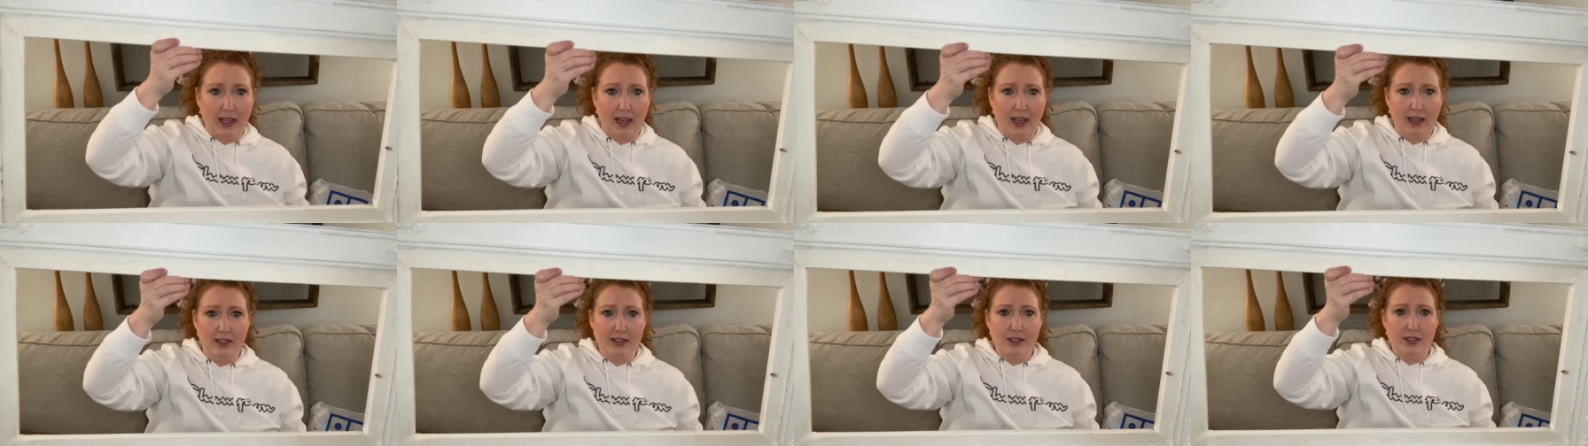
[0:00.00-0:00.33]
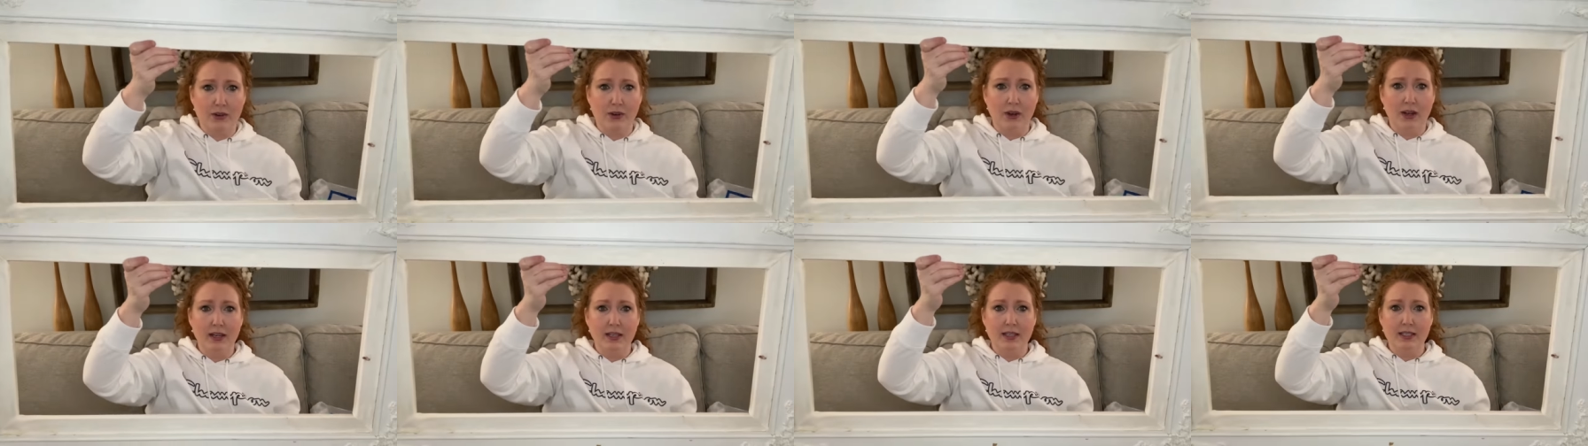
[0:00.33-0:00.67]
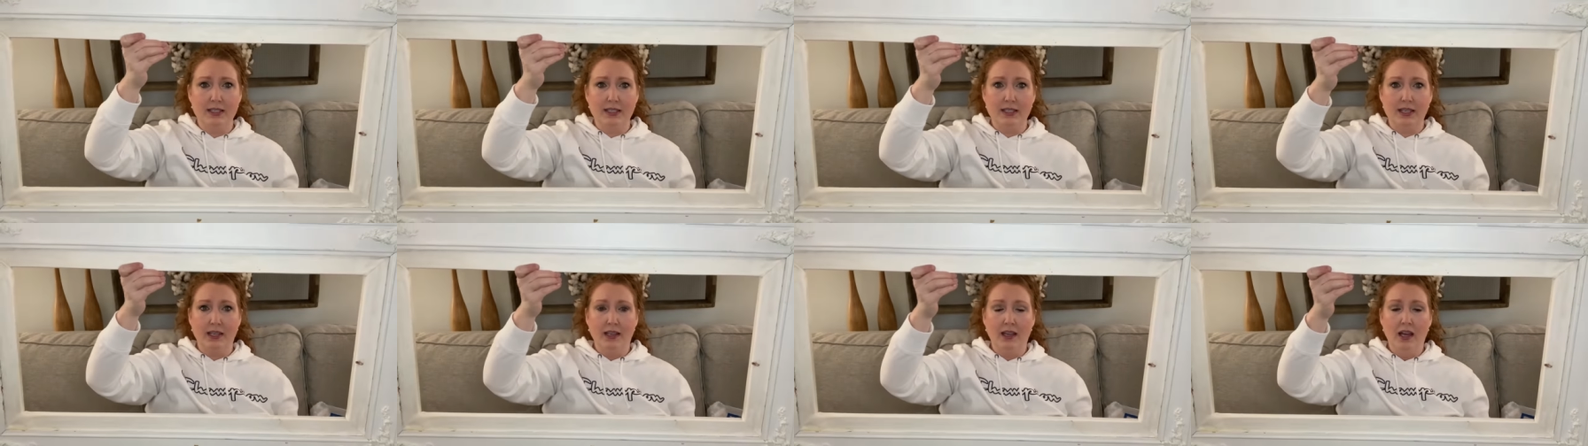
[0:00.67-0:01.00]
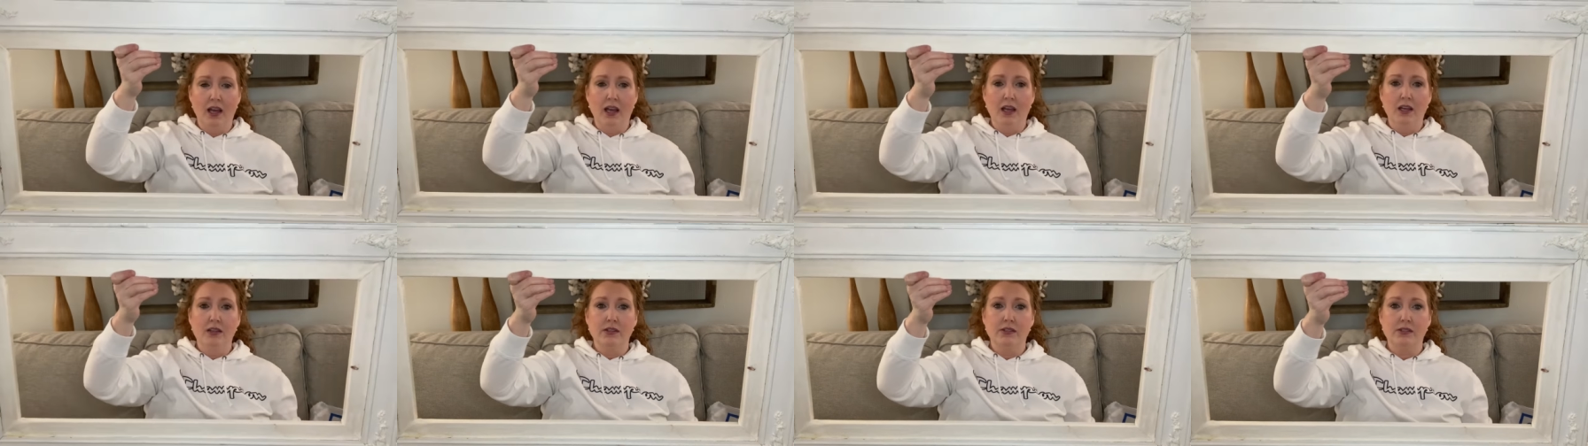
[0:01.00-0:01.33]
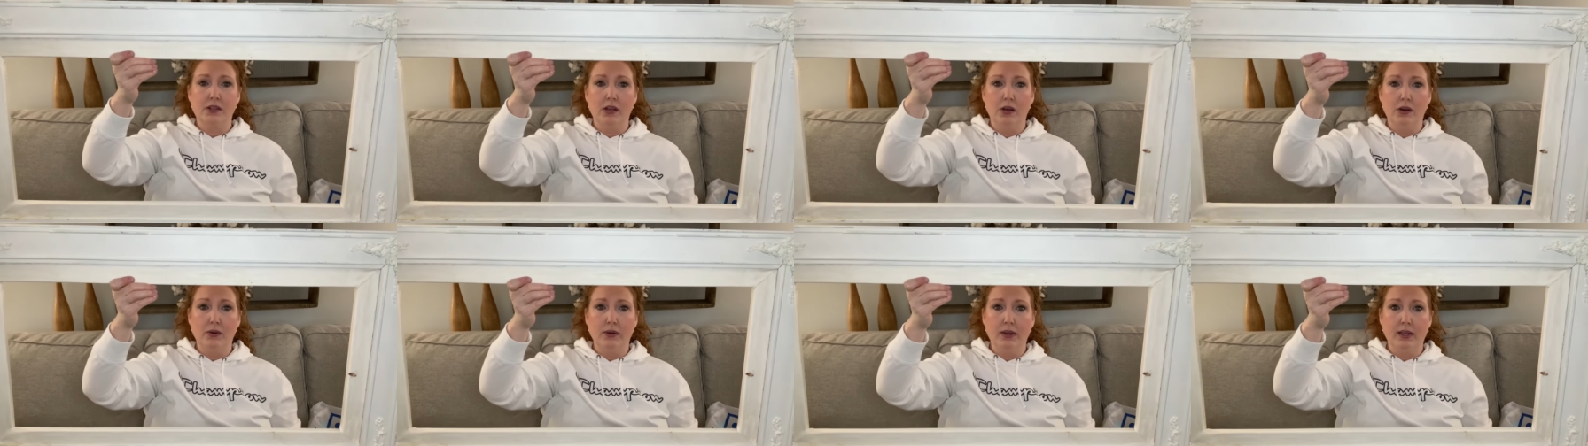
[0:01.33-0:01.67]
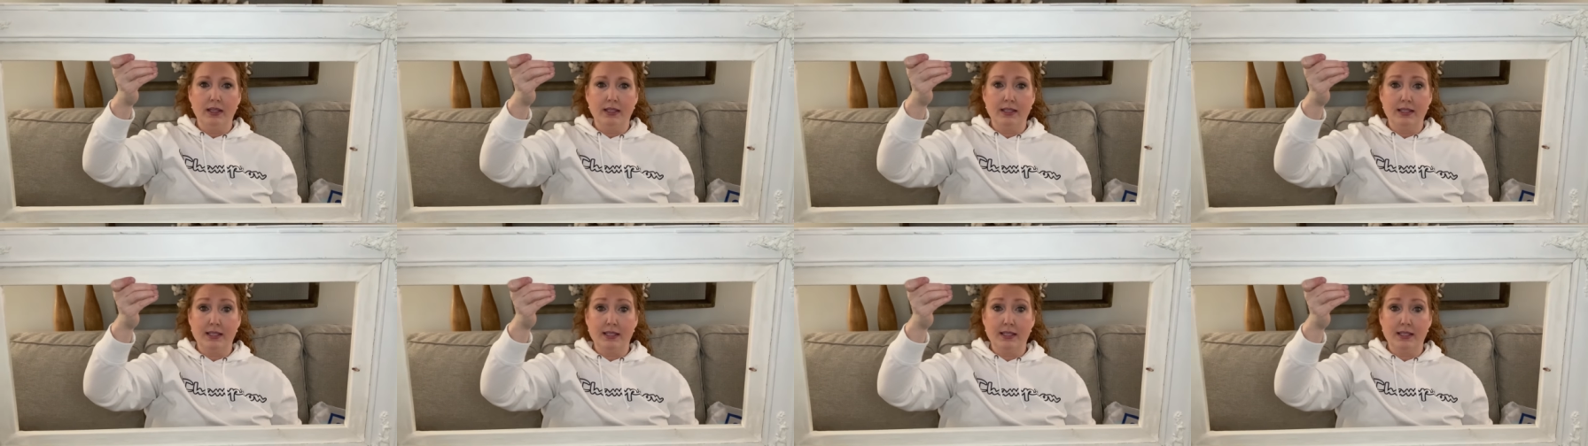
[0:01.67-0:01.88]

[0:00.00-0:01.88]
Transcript: uh, so hard to see. So it's